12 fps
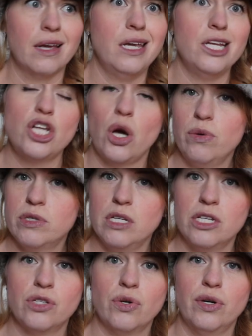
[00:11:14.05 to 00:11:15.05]

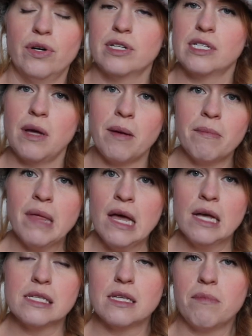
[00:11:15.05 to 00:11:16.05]
ketosis or, or some
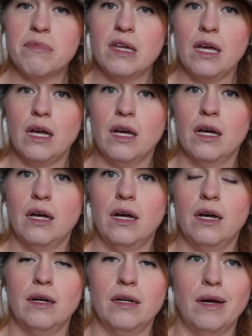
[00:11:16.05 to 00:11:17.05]
something,
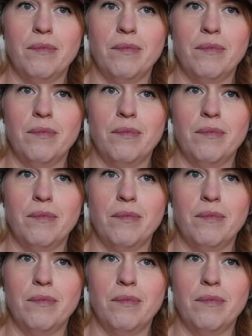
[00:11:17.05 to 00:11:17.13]
uh,